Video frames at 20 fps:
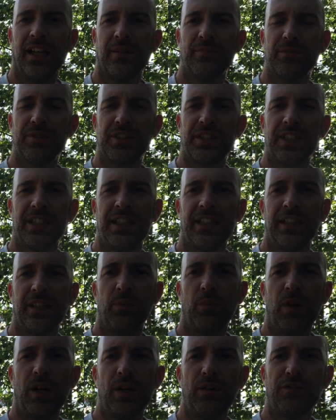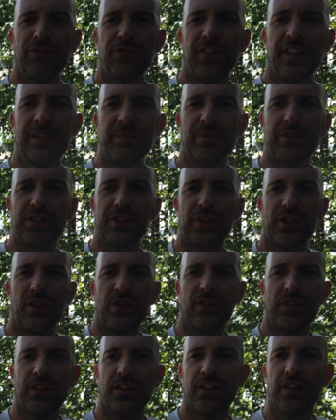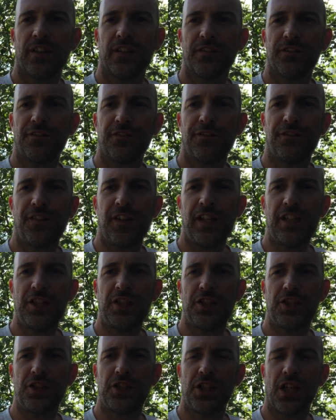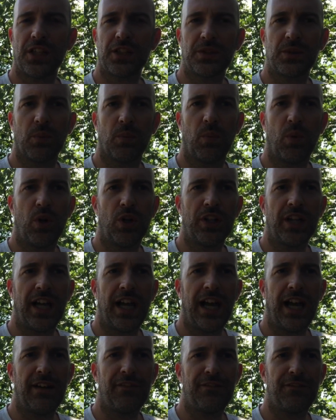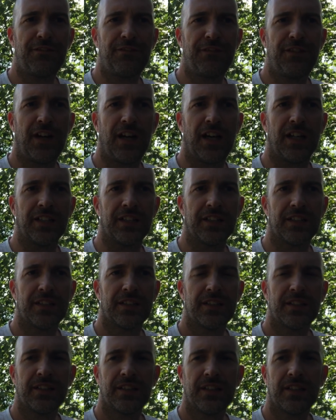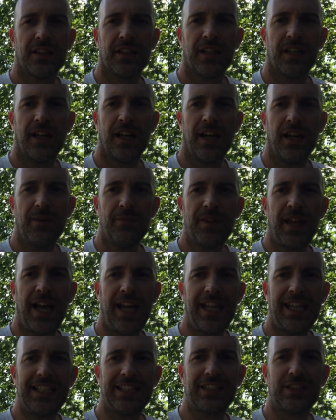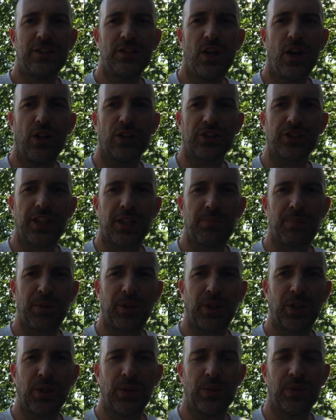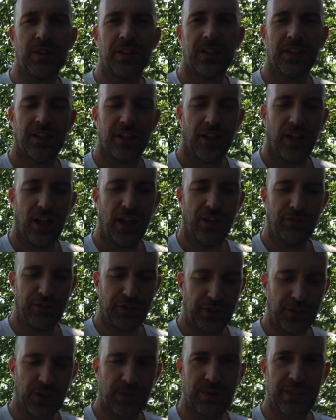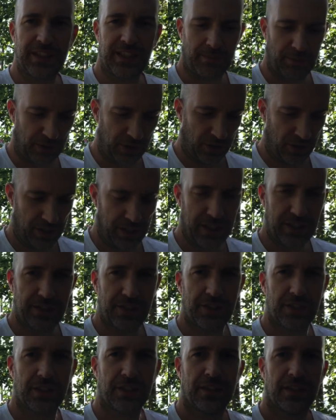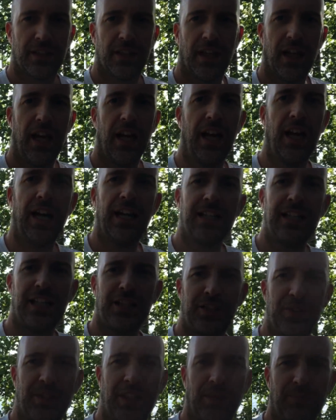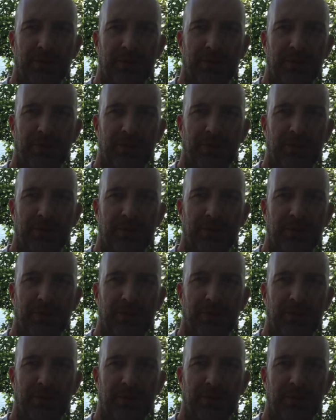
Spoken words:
singing the world famous song "Fish Just Wanna Have Fun." That is not typical of a Suomi summer cottage, unless you come